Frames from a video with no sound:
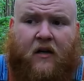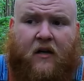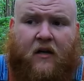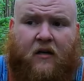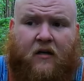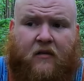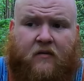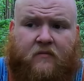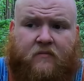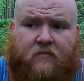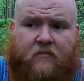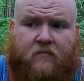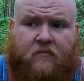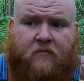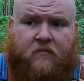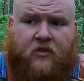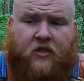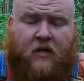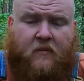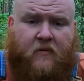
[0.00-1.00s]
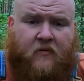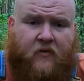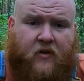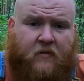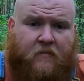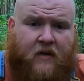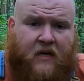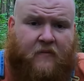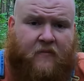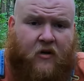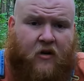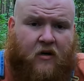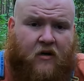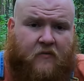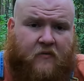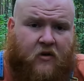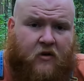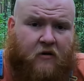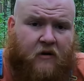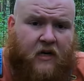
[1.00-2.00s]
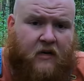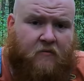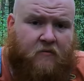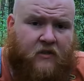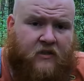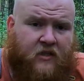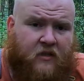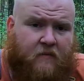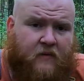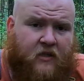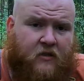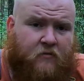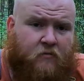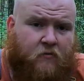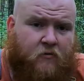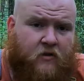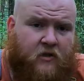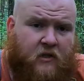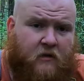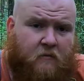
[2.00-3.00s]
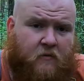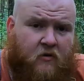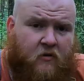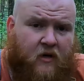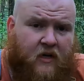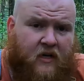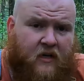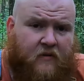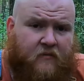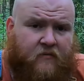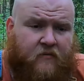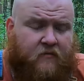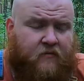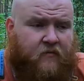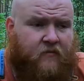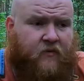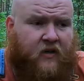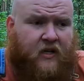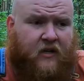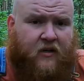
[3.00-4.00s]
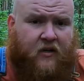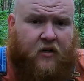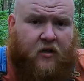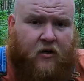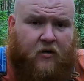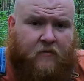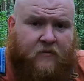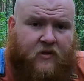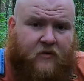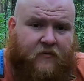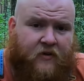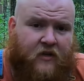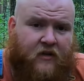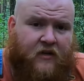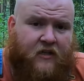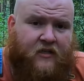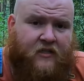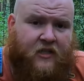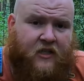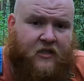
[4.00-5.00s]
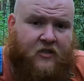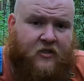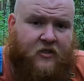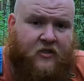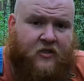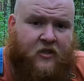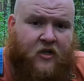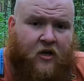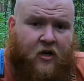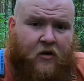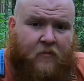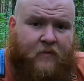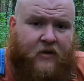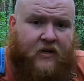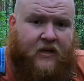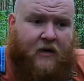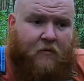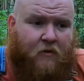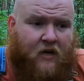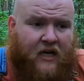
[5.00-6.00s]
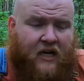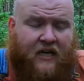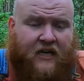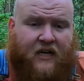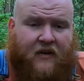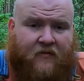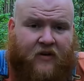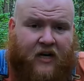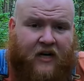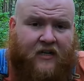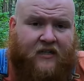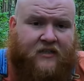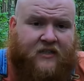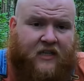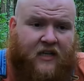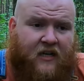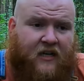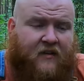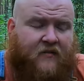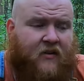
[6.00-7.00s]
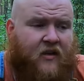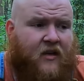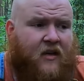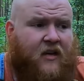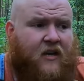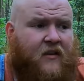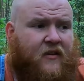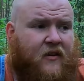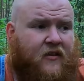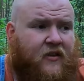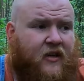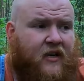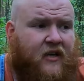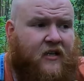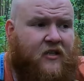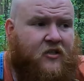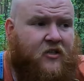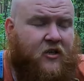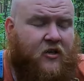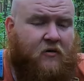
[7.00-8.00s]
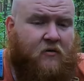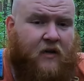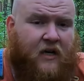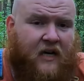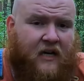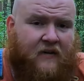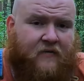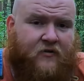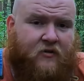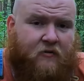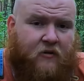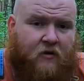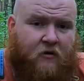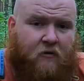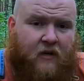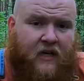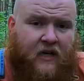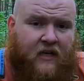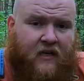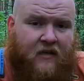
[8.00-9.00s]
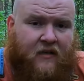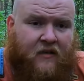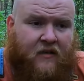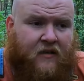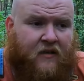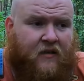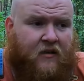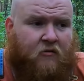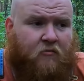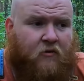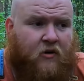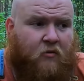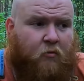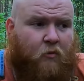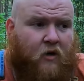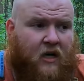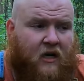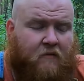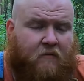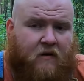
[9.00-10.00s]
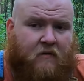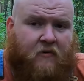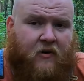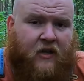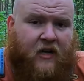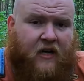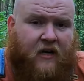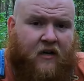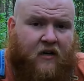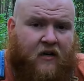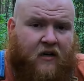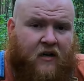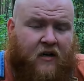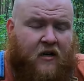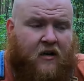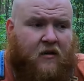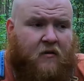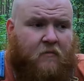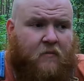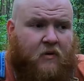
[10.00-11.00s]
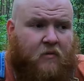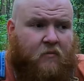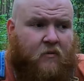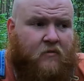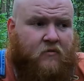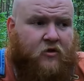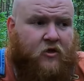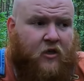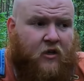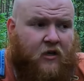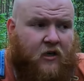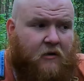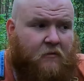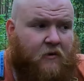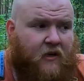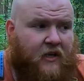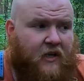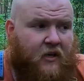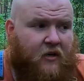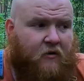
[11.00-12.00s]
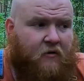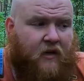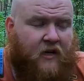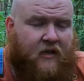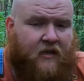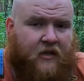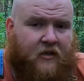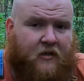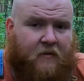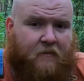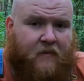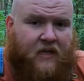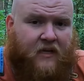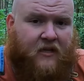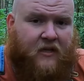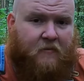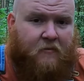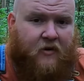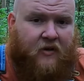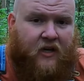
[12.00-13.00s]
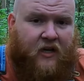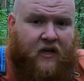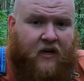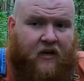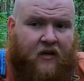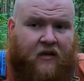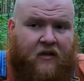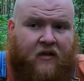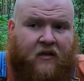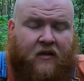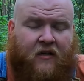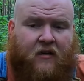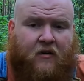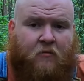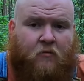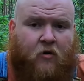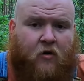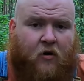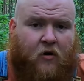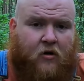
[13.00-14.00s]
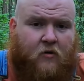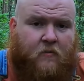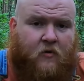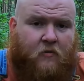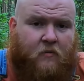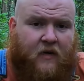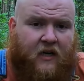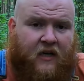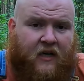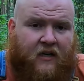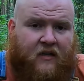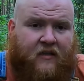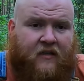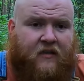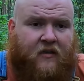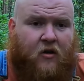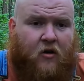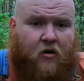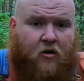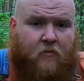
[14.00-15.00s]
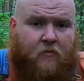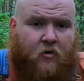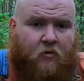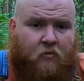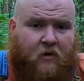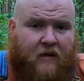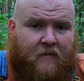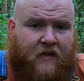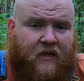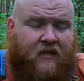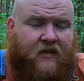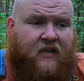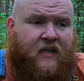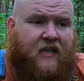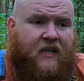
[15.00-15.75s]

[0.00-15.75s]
Uh, some of you may not have agreed with some of these wars that we're in. Vietnam's a very contentious topic, Iraq, Afghanistan. The thing is, you don't have to agree with why we were there, but surely we can agree that the men that were there were honorable men, honorable women,